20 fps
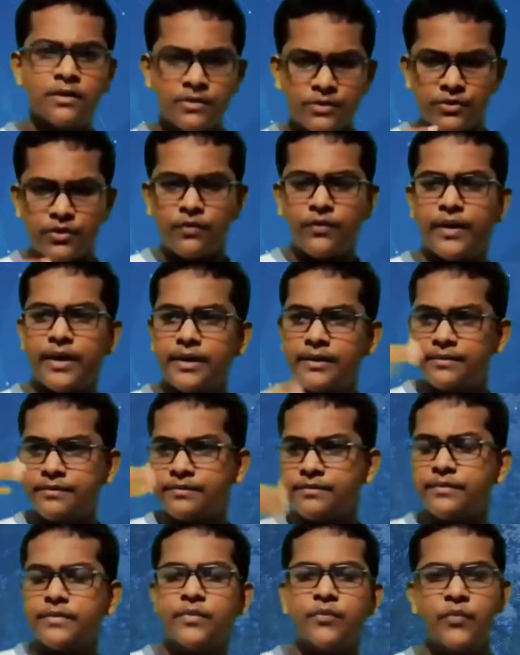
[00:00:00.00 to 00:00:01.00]
So when
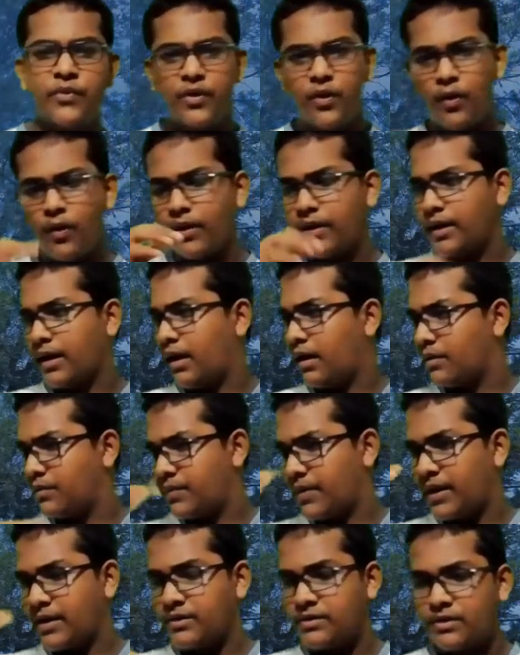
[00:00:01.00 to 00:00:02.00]
we going up
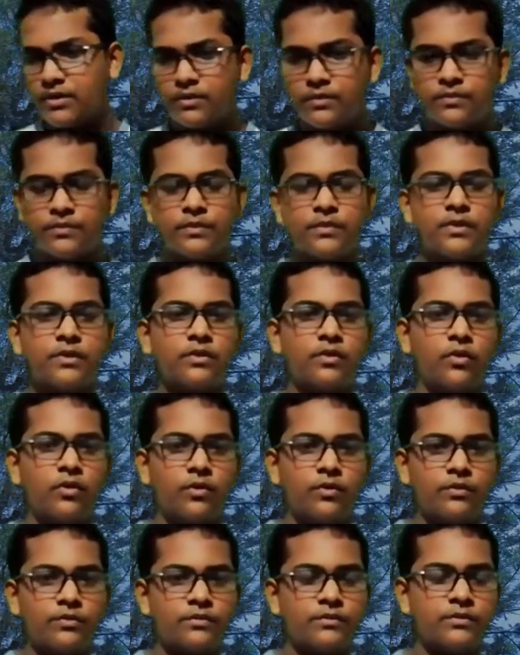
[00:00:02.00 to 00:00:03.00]
and down, or
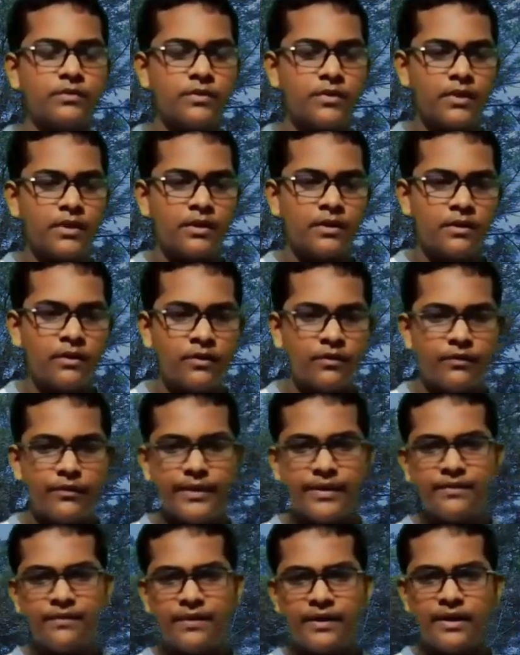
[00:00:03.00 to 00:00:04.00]

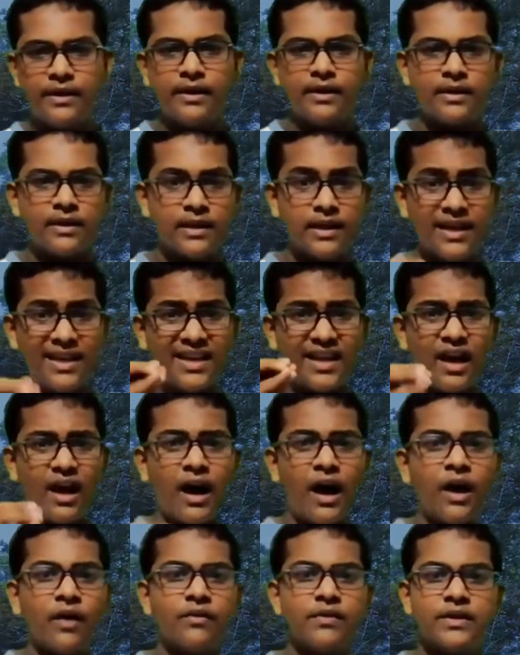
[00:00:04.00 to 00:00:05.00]
when we click
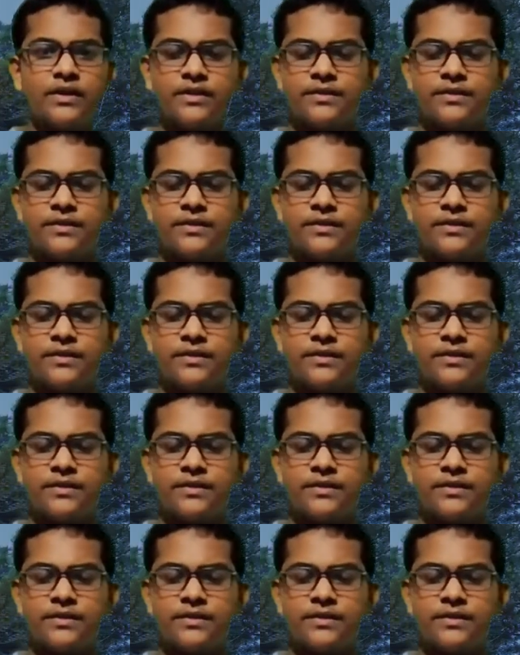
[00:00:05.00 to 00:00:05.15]
our